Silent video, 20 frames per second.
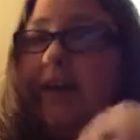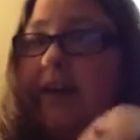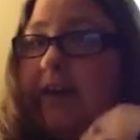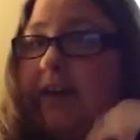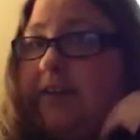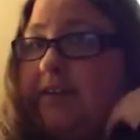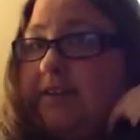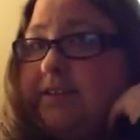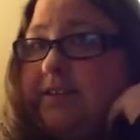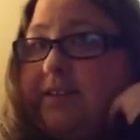
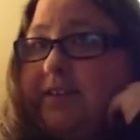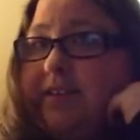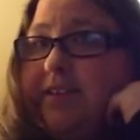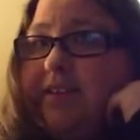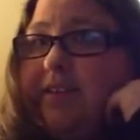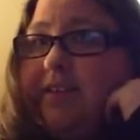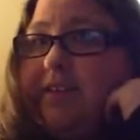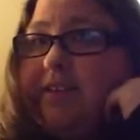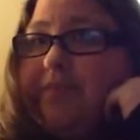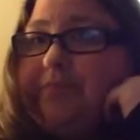and
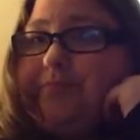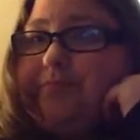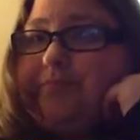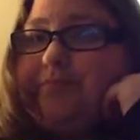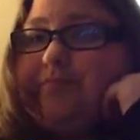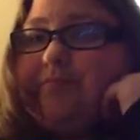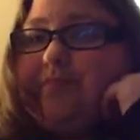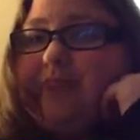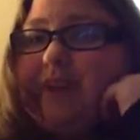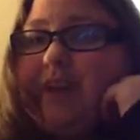
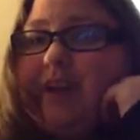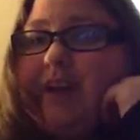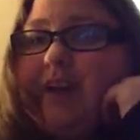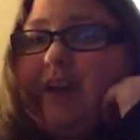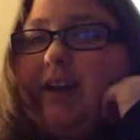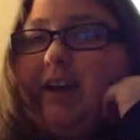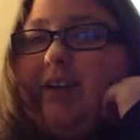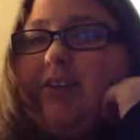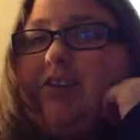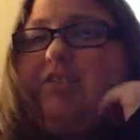
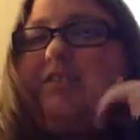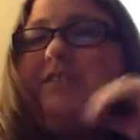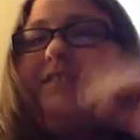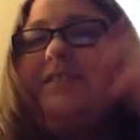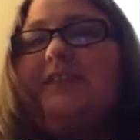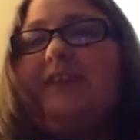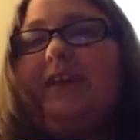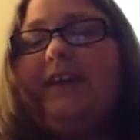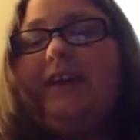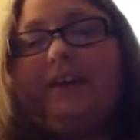uh,
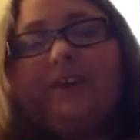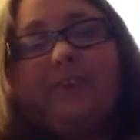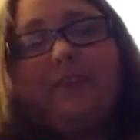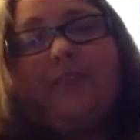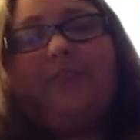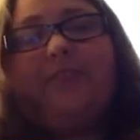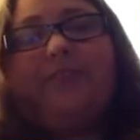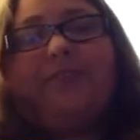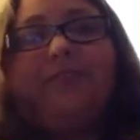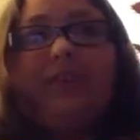just like
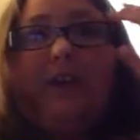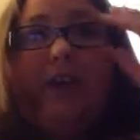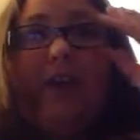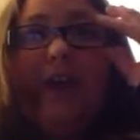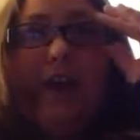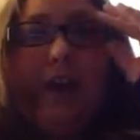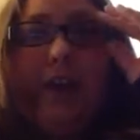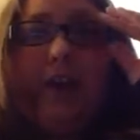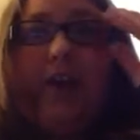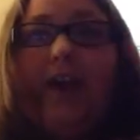
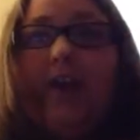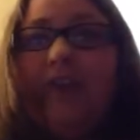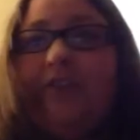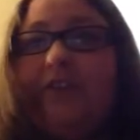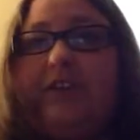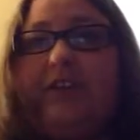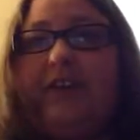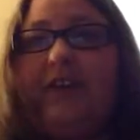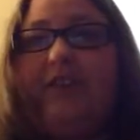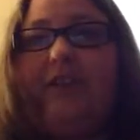
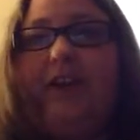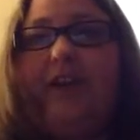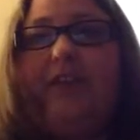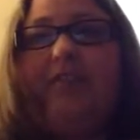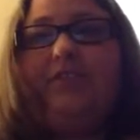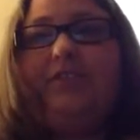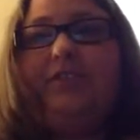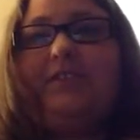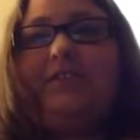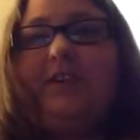everyday
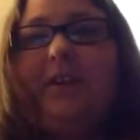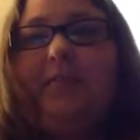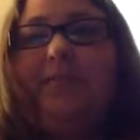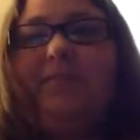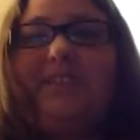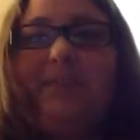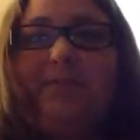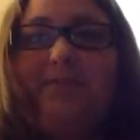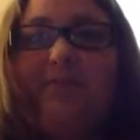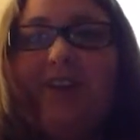life. Just I'm a
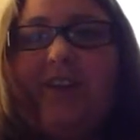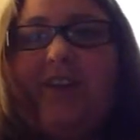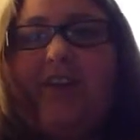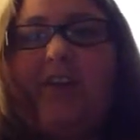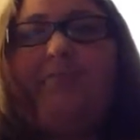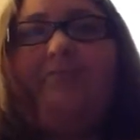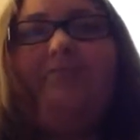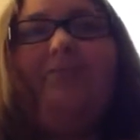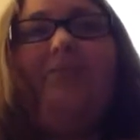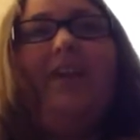deep
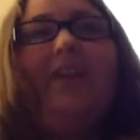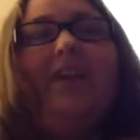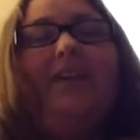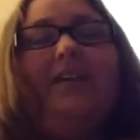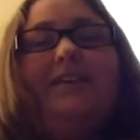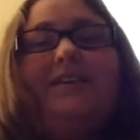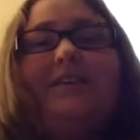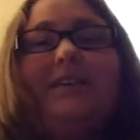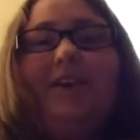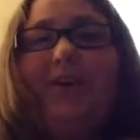thinker.
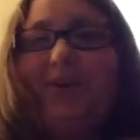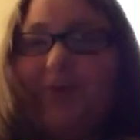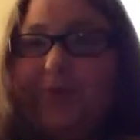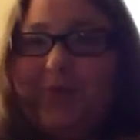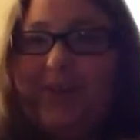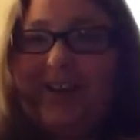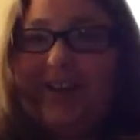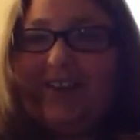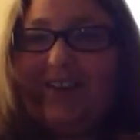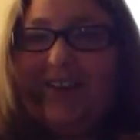
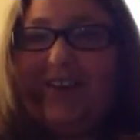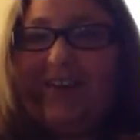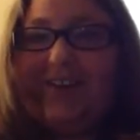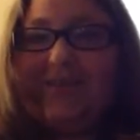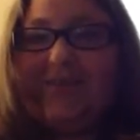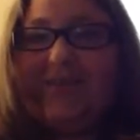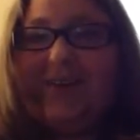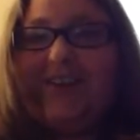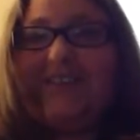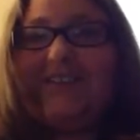So, a lot
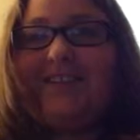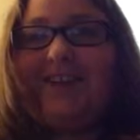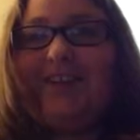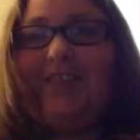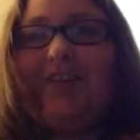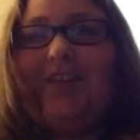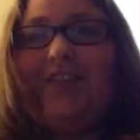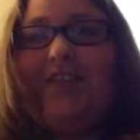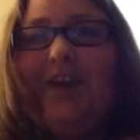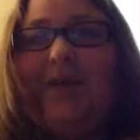of my stuff
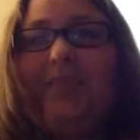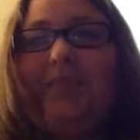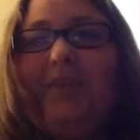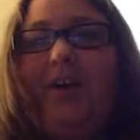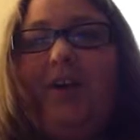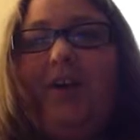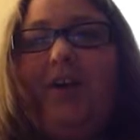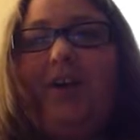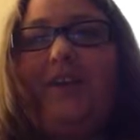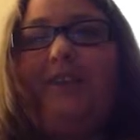on that
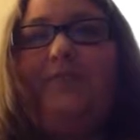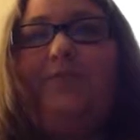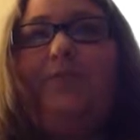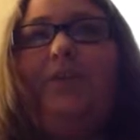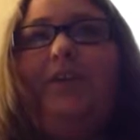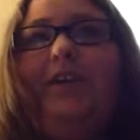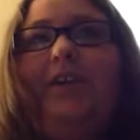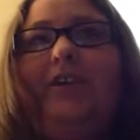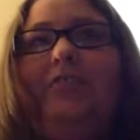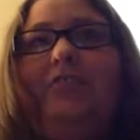blog is
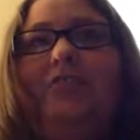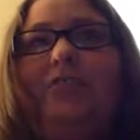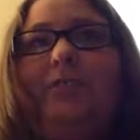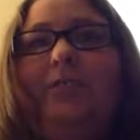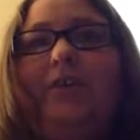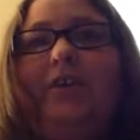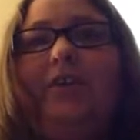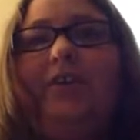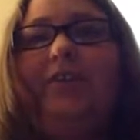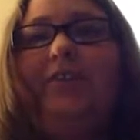more geared
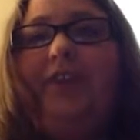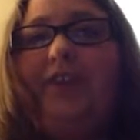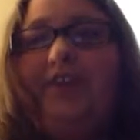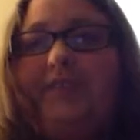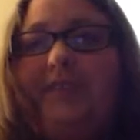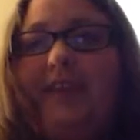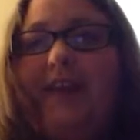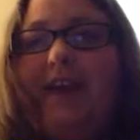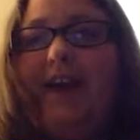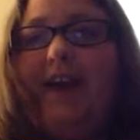toward
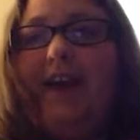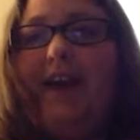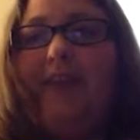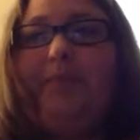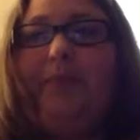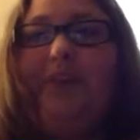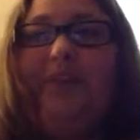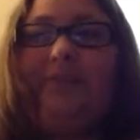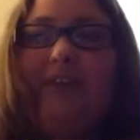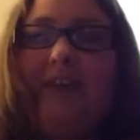thoughts that I have,
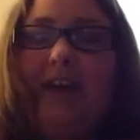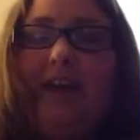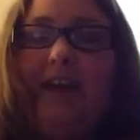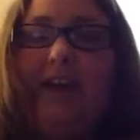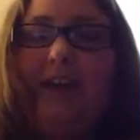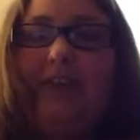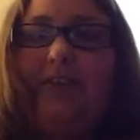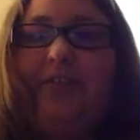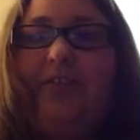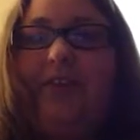my
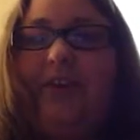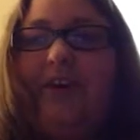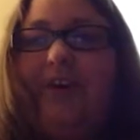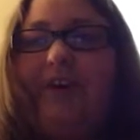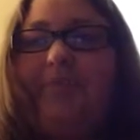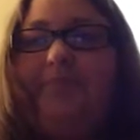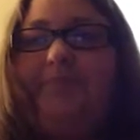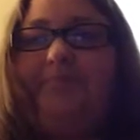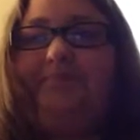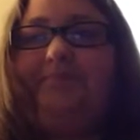faith,
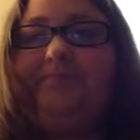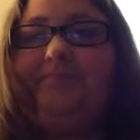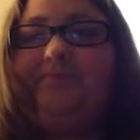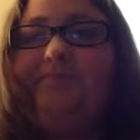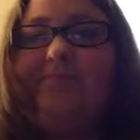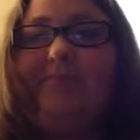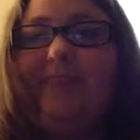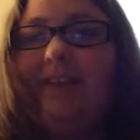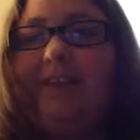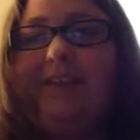um,
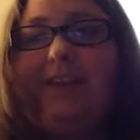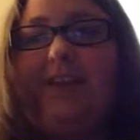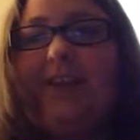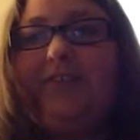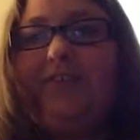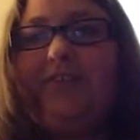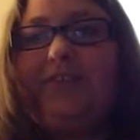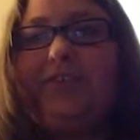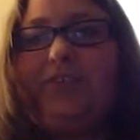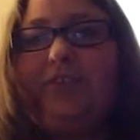
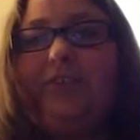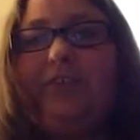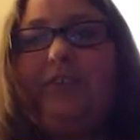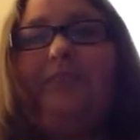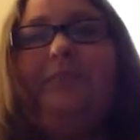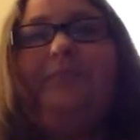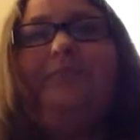life in general.